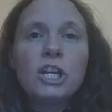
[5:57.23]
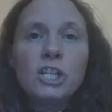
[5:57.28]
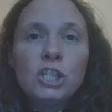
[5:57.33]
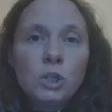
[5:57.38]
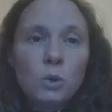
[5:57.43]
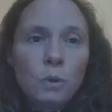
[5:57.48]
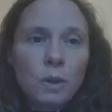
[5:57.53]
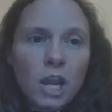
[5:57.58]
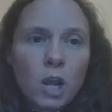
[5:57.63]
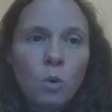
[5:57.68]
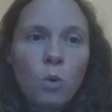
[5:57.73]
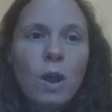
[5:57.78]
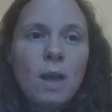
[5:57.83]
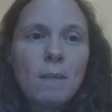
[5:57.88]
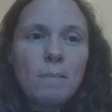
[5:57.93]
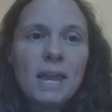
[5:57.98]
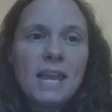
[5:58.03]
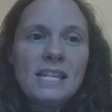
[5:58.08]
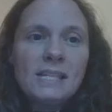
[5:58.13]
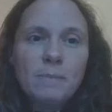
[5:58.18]
to
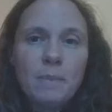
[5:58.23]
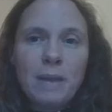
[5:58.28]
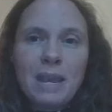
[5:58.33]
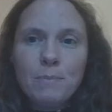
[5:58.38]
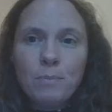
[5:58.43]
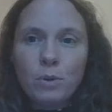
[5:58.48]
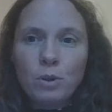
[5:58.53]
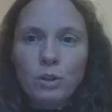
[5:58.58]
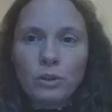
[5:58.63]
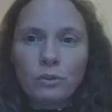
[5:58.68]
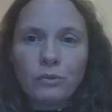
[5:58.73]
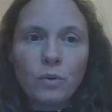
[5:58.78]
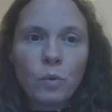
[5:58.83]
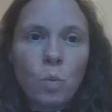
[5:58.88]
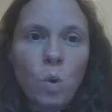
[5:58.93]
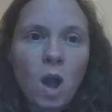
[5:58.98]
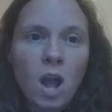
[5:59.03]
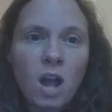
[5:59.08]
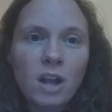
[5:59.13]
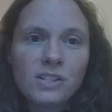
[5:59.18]
equip his people for
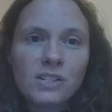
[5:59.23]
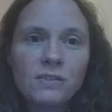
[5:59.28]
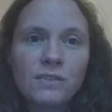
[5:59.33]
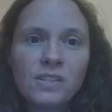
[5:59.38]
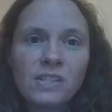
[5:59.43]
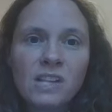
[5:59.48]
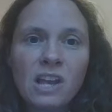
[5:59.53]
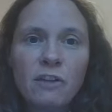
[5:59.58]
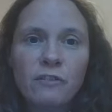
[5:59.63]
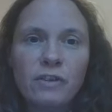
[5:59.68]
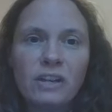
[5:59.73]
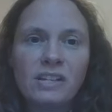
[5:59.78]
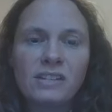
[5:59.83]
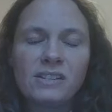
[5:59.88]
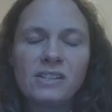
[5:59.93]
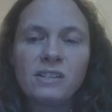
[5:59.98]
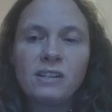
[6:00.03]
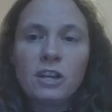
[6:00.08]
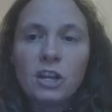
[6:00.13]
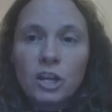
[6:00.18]
works of
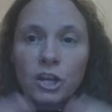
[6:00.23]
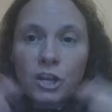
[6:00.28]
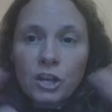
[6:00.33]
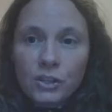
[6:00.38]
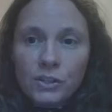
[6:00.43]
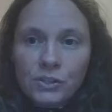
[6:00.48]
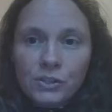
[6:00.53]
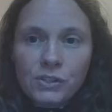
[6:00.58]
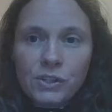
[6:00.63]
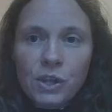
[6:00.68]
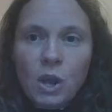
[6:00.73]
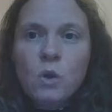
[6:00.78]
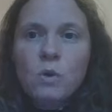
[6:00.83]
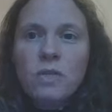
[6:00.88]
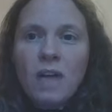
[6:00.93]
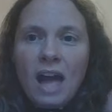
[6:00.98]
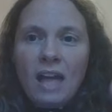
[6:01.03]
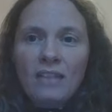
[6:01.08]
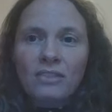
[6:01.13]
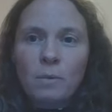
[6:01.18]
service so
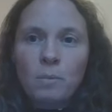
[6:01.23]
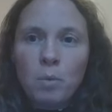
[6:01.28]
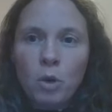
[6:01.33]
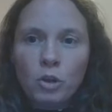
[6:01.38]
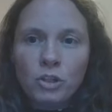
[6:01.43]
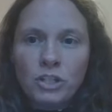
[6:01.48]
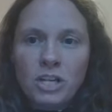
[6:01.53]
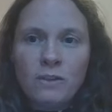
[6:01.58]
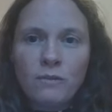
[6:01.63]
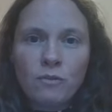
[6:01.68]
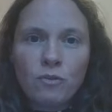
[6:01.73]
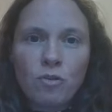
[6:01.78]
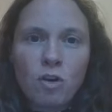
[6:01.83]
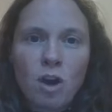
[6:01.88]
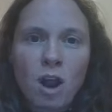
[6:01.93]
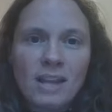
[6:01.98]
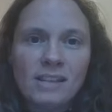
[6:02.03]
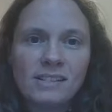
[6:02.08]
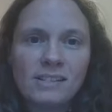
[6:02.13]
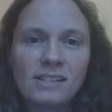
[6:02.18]
that the body of
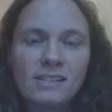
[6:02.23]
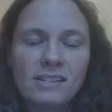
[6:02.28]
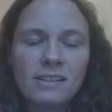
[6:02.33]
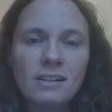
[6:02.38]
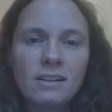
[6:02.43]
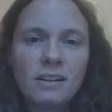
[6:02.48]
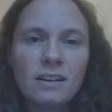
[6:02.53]
Christ